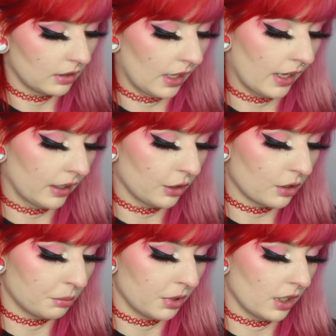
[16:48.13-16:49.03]
Like, you
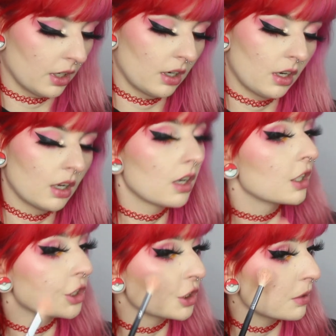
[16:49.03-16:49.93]
can put
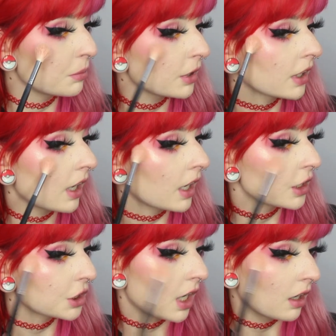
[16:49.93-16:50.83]
shimmery
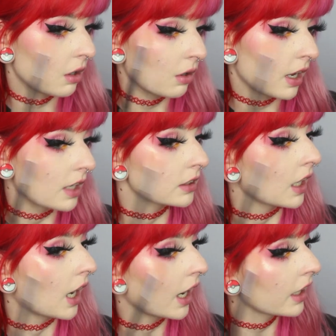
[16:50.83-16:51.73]
eyeshadow as
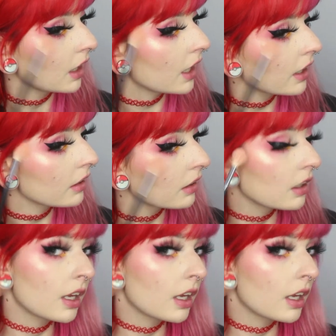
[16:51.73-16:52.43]
a highlight,